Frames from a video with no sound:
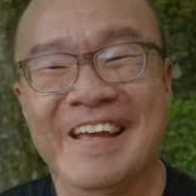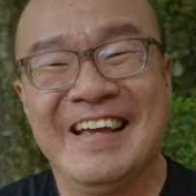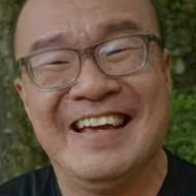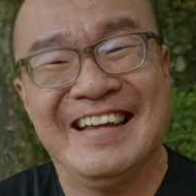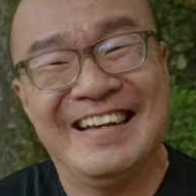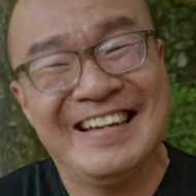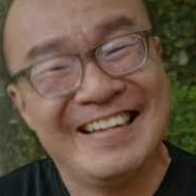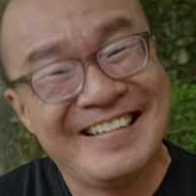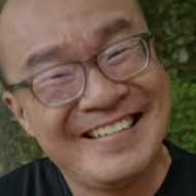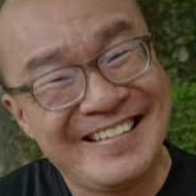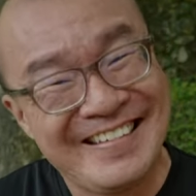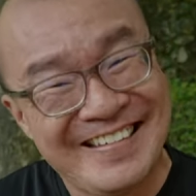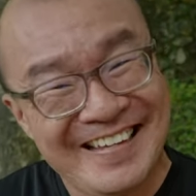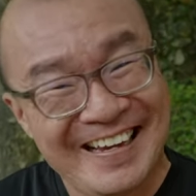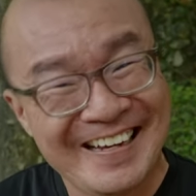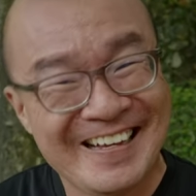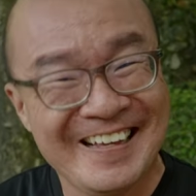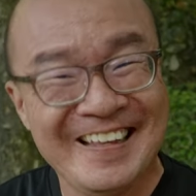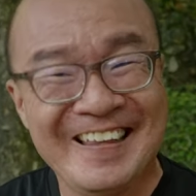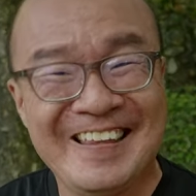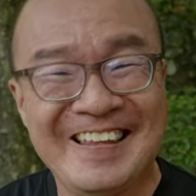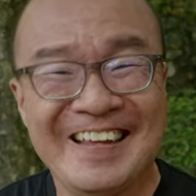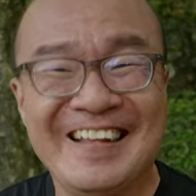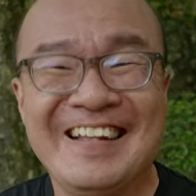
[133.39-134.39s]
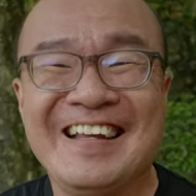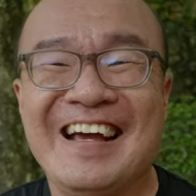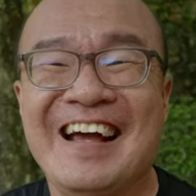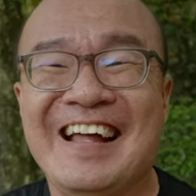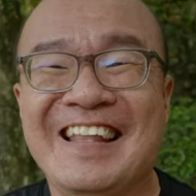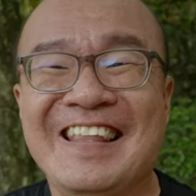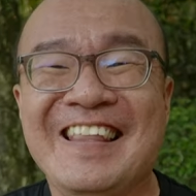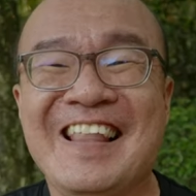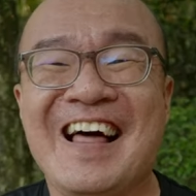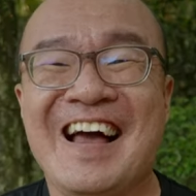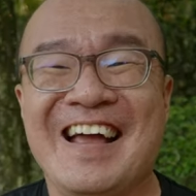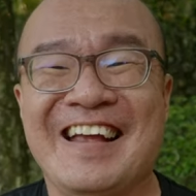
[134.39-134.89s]
The second thing that I
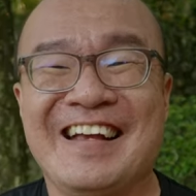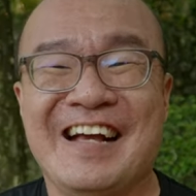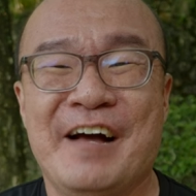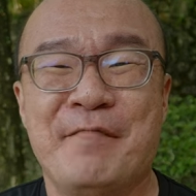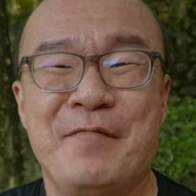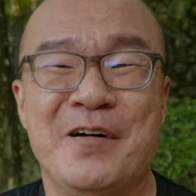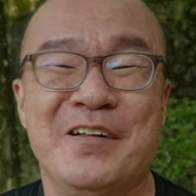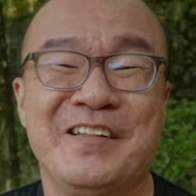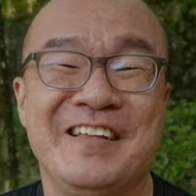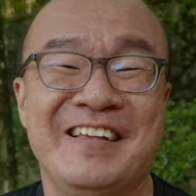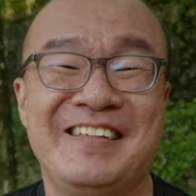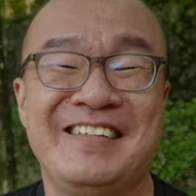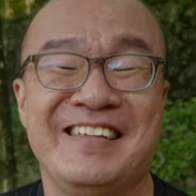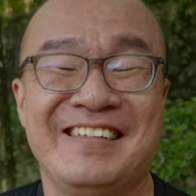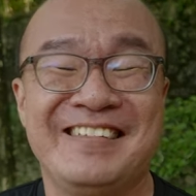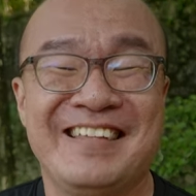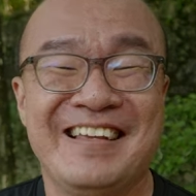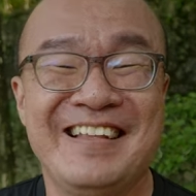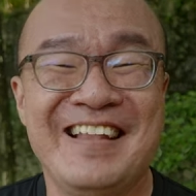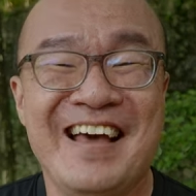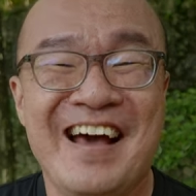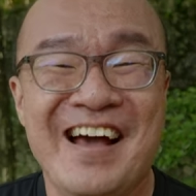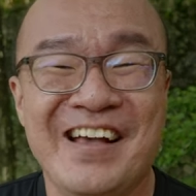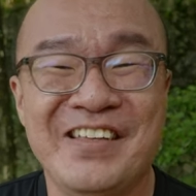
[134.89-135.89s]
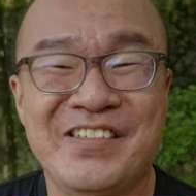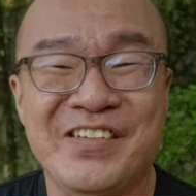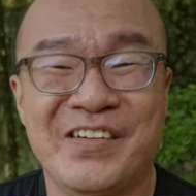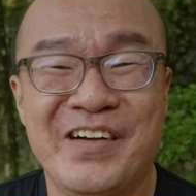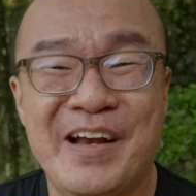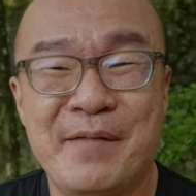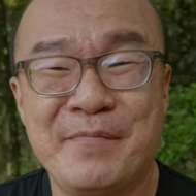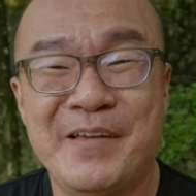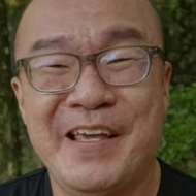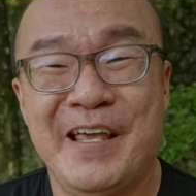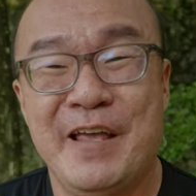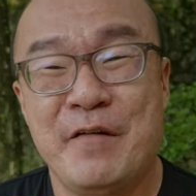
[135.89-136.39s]
like about this Sennheiser
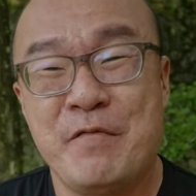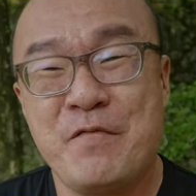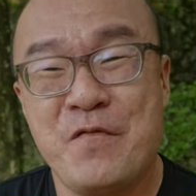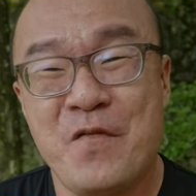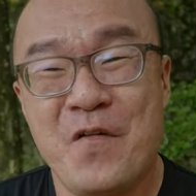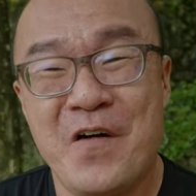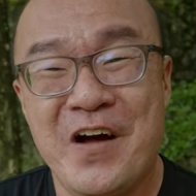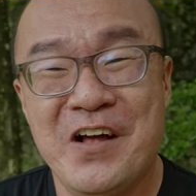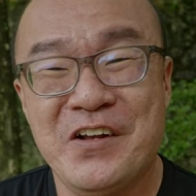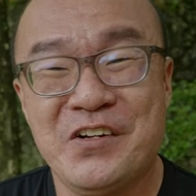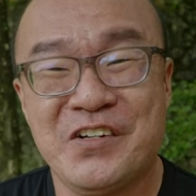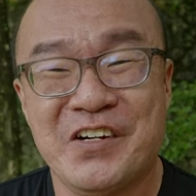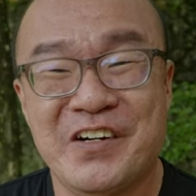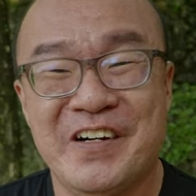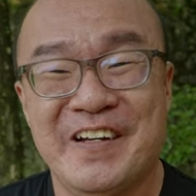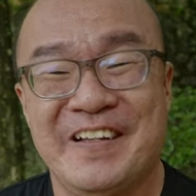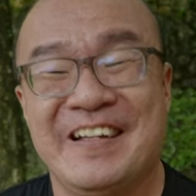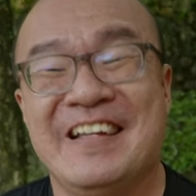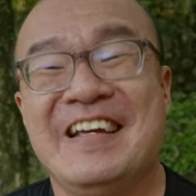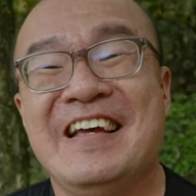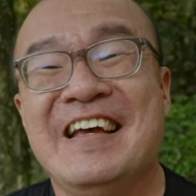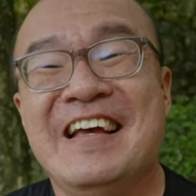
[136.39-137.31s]
MKE 400,